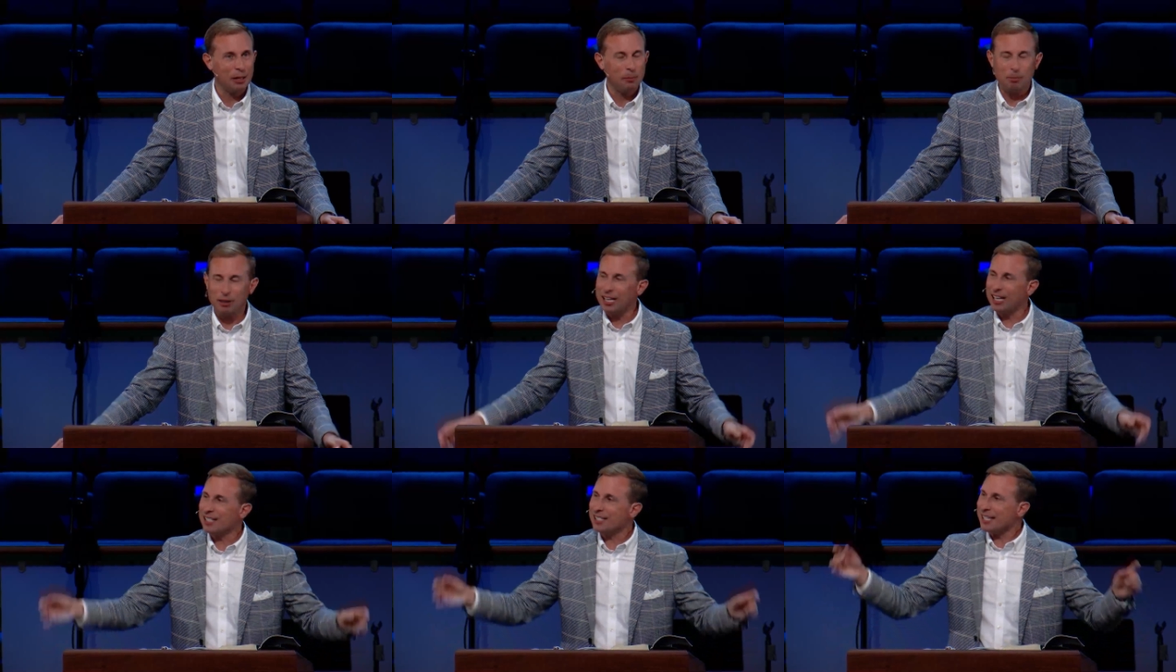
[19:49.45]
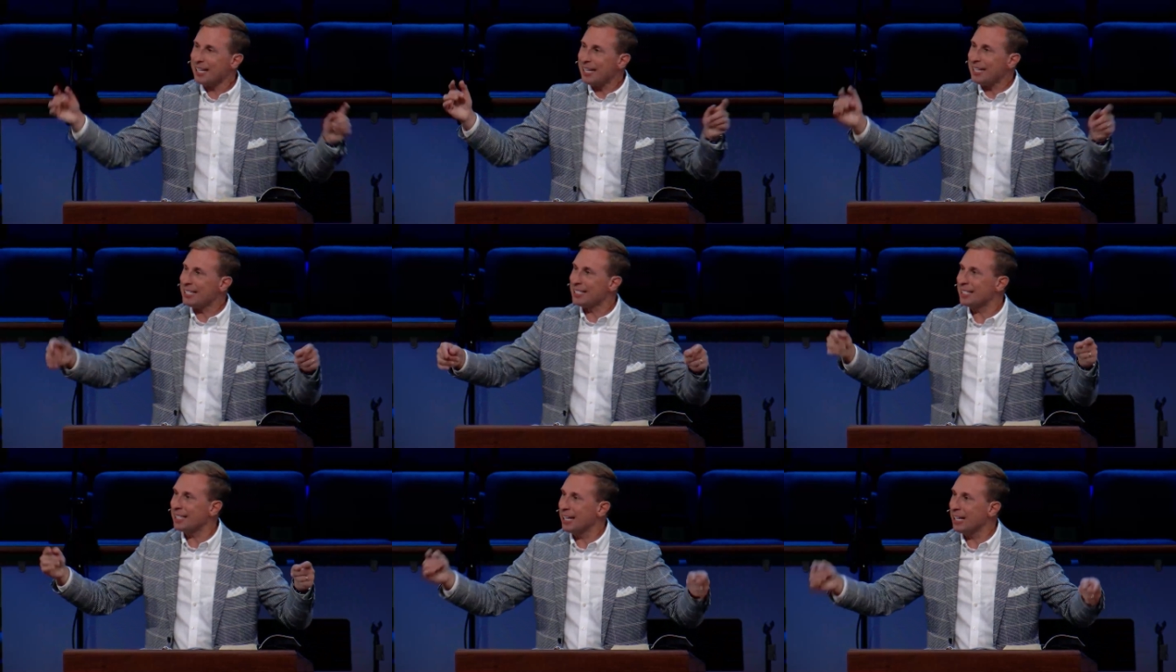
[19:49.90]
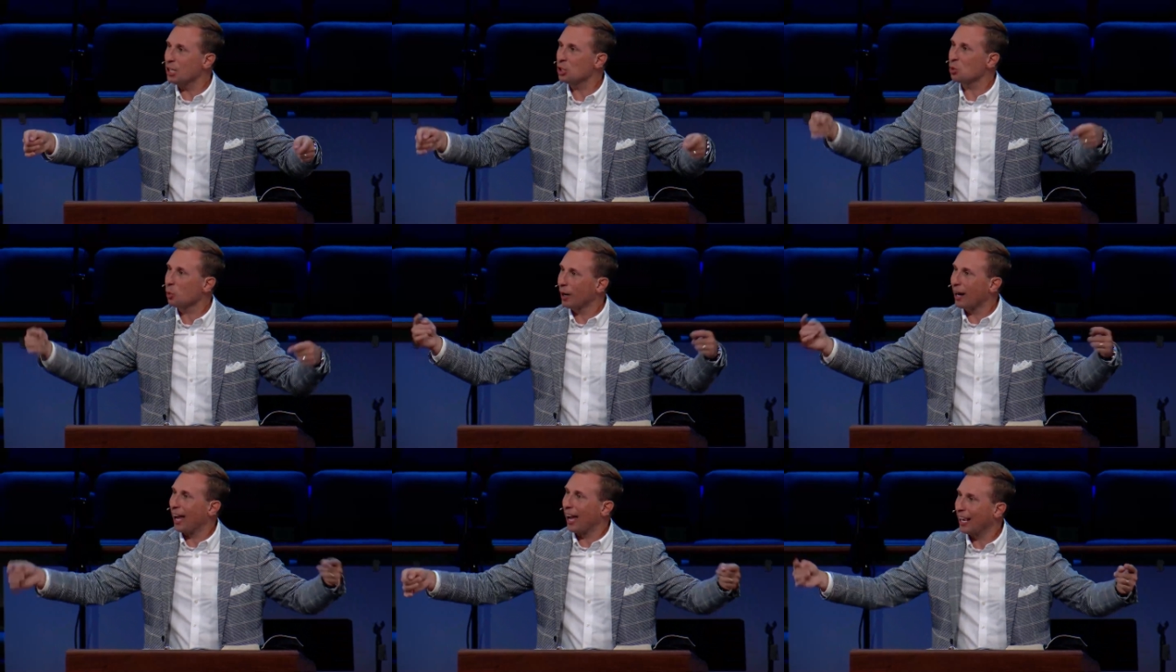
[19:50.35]
because he sees
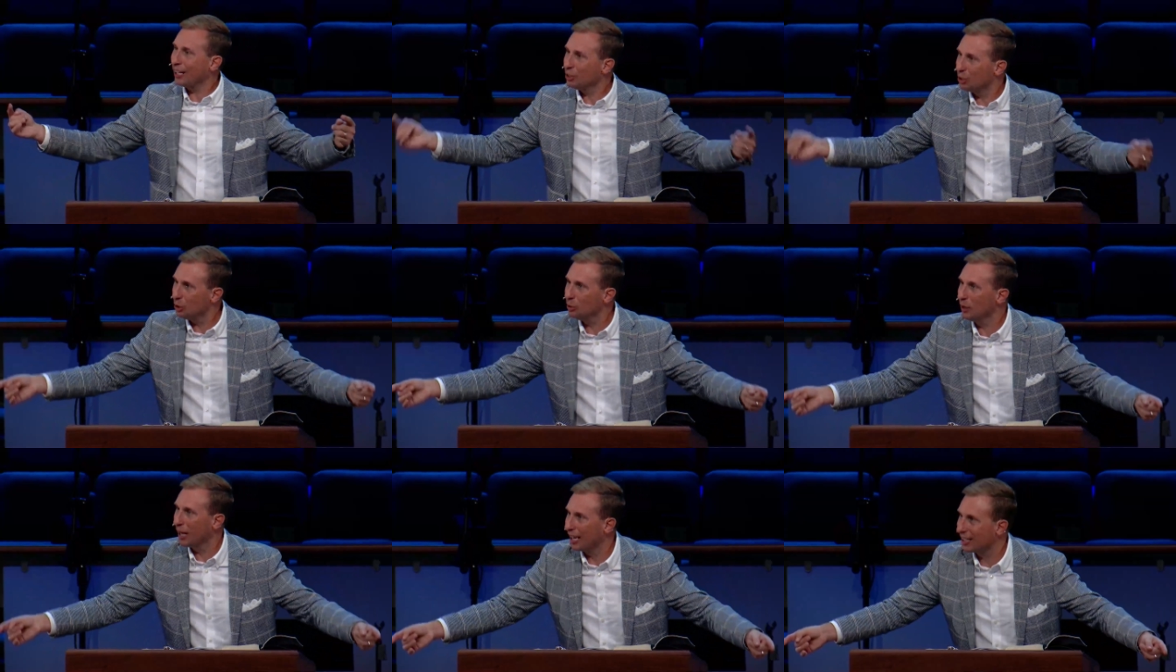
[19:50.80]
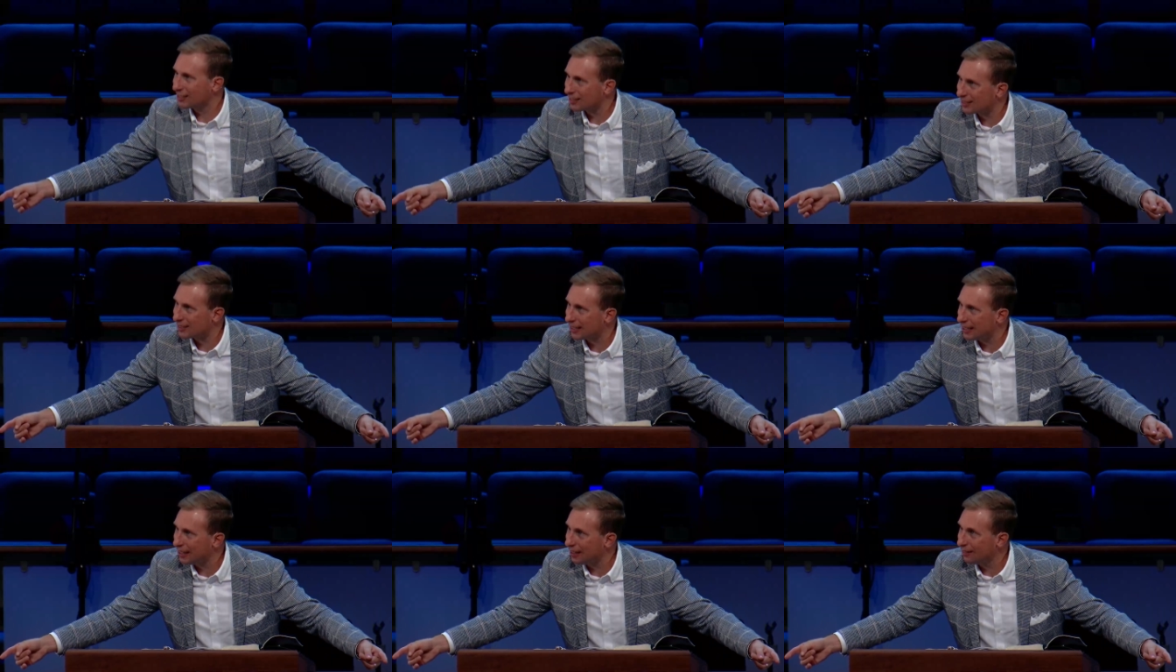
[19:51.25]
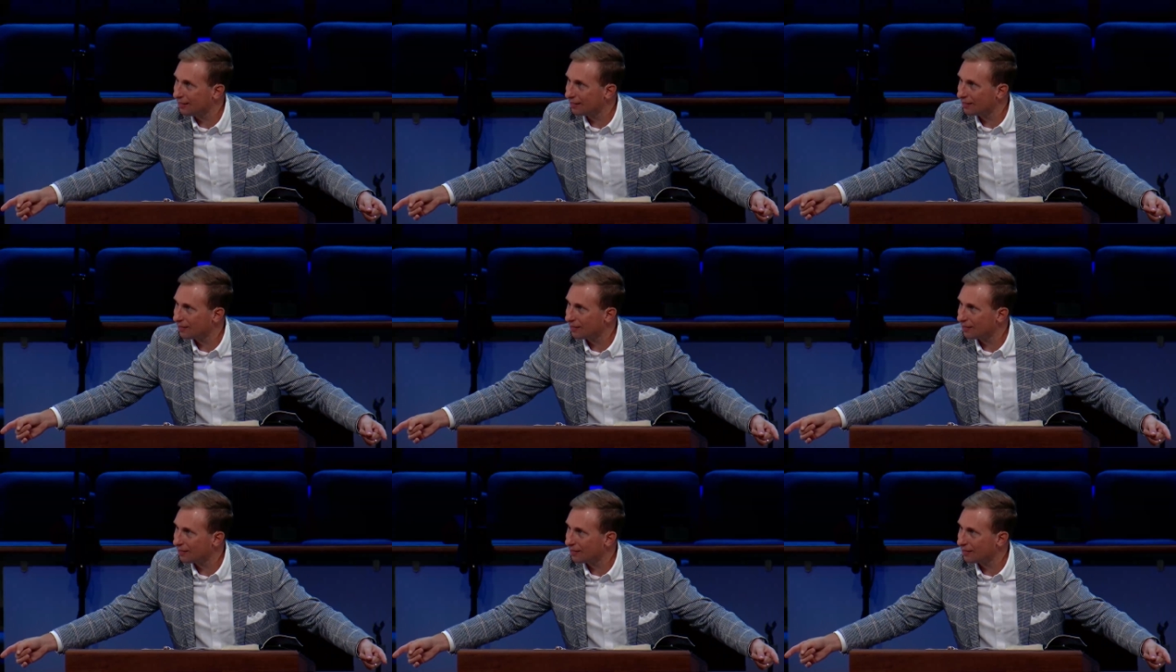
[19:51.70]
what I do not see.